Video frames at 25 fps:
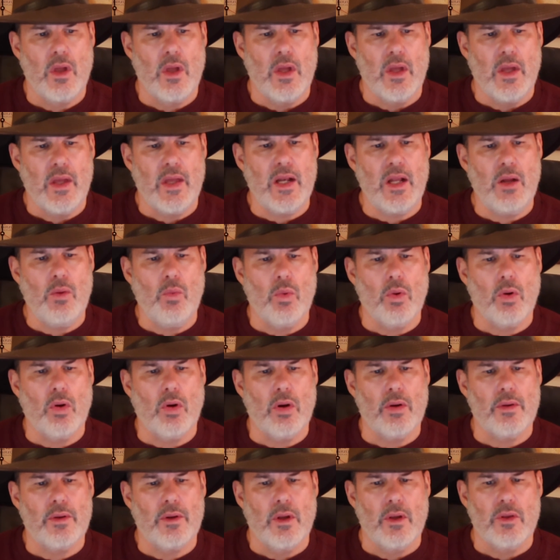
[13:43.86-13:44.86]
In a
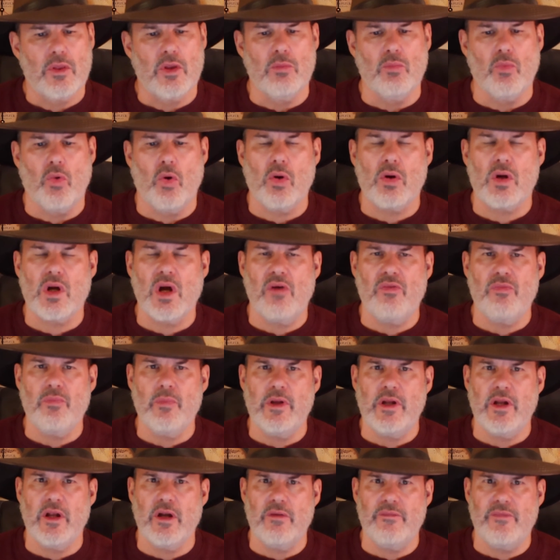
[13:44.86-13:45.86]
word, the more
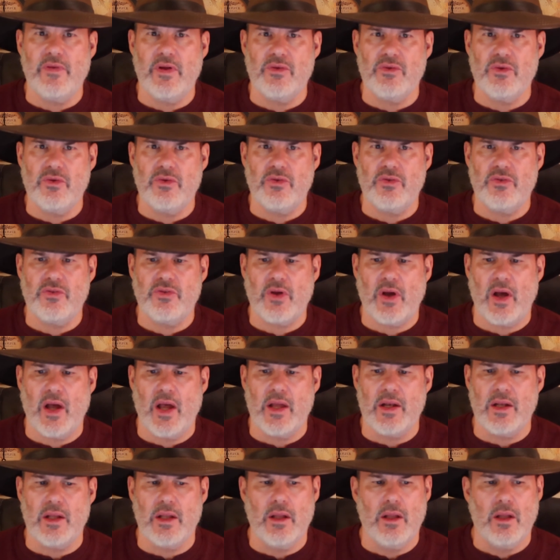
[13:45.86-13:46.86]
government intervenes in
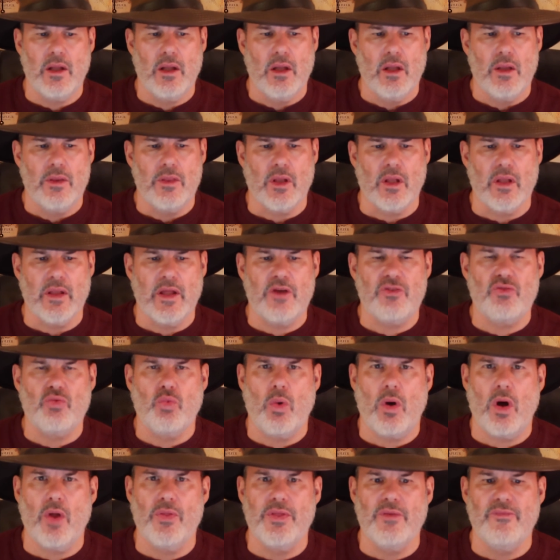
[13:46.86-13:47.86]
society, the less
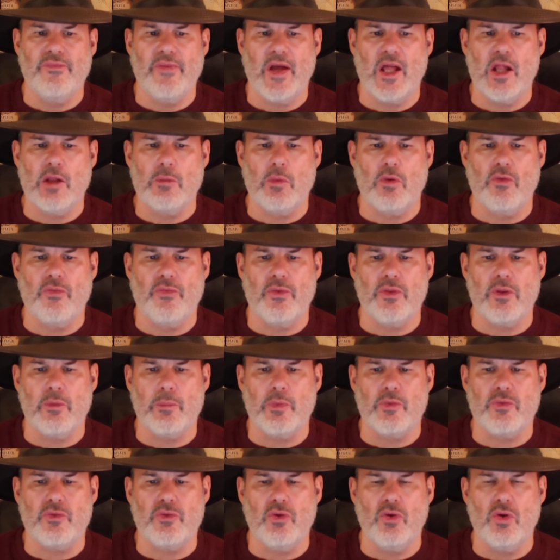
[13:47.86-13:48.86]
wealth available for the
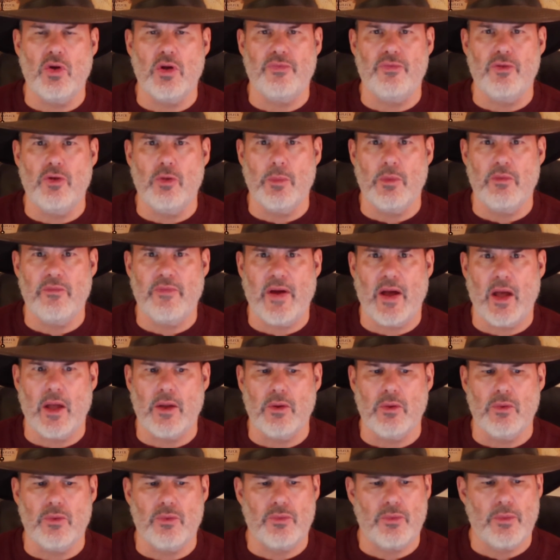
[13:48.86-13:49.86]
pursuit of human
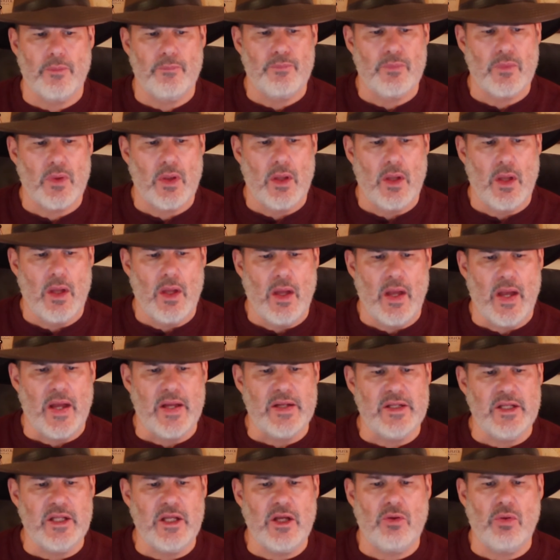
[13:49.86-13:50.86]
values. A
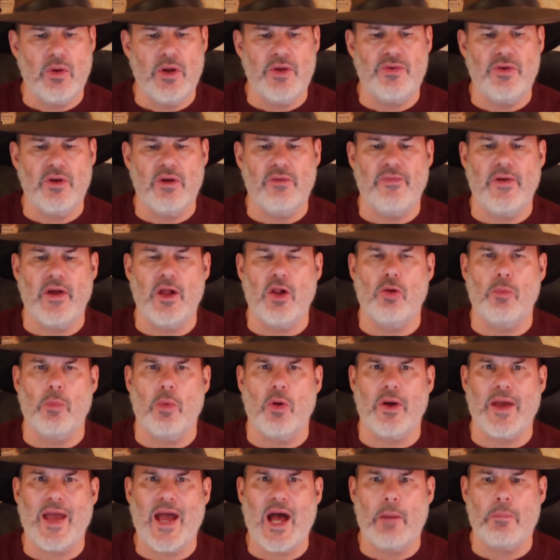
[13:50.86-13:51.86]
decrease in
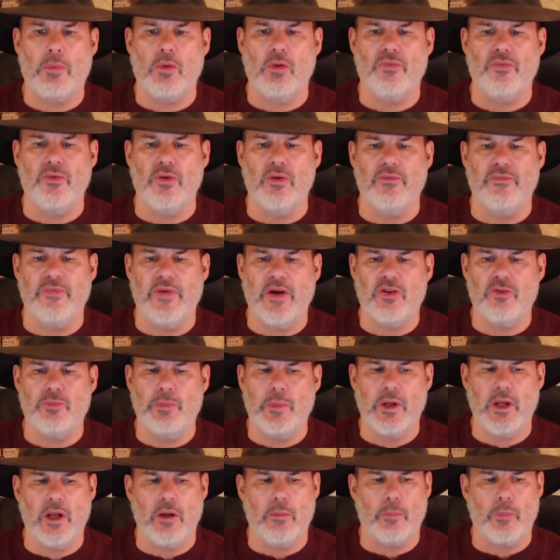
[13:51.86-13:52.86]
available capital for
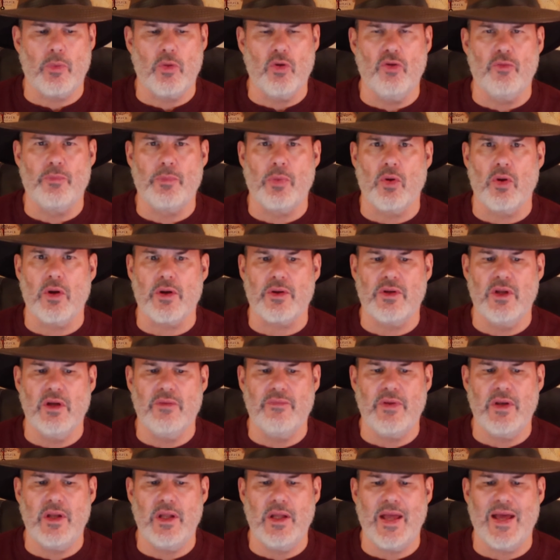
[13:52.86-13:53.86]
investment in improved
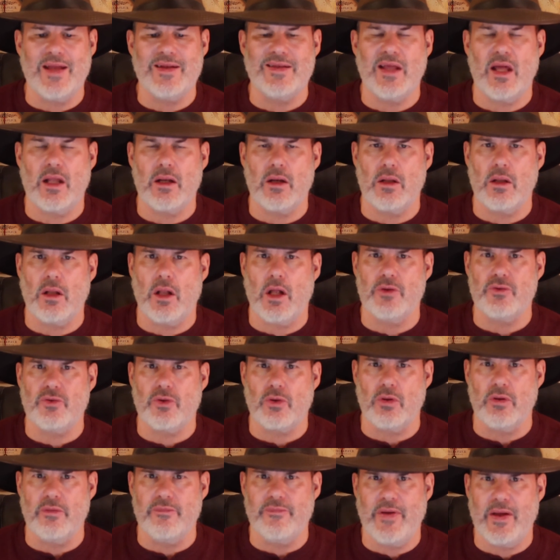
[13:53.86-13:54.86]
productivity and
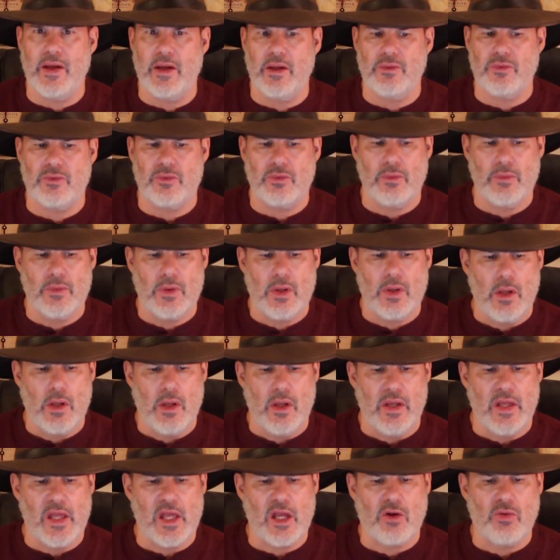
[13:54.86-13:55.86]
technological advance,
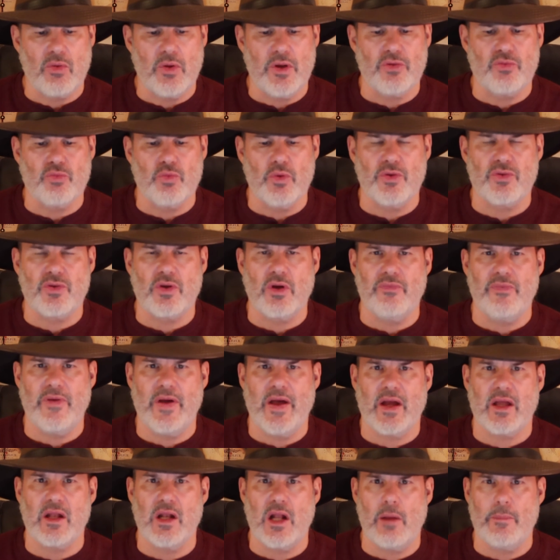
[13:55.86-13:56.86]
increased risk of
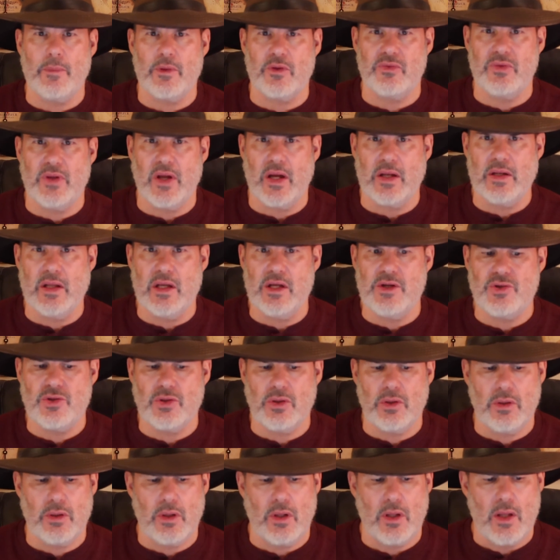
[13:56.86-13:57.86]
economic
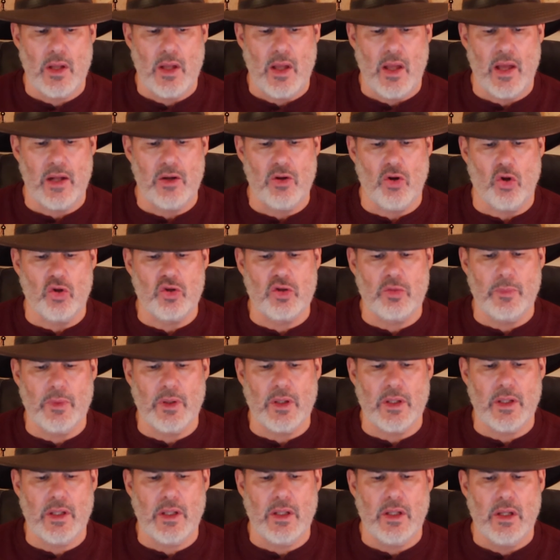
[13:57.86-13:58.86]
stagnation, and
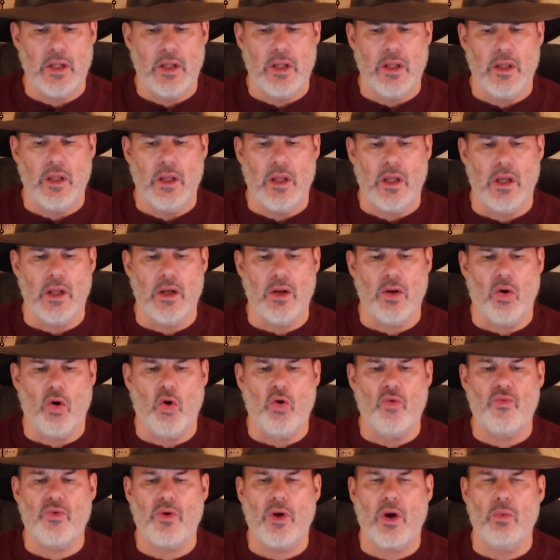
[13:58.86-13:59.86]
ultimately an
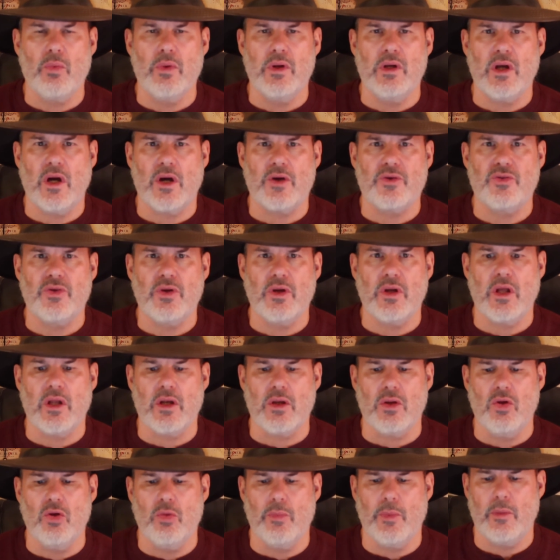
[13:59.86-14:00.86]
overall reduction
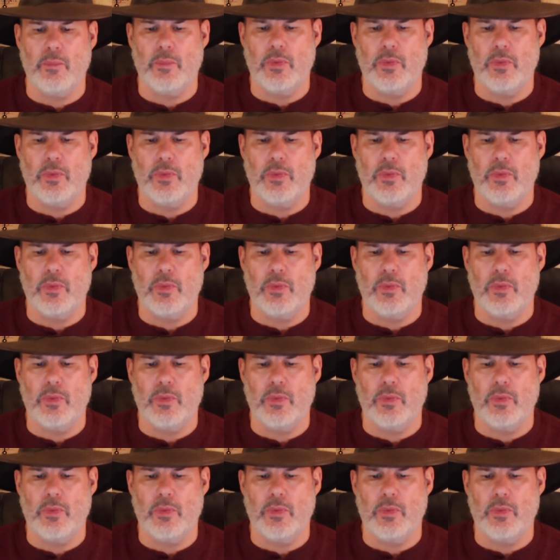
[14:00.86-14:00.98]
in human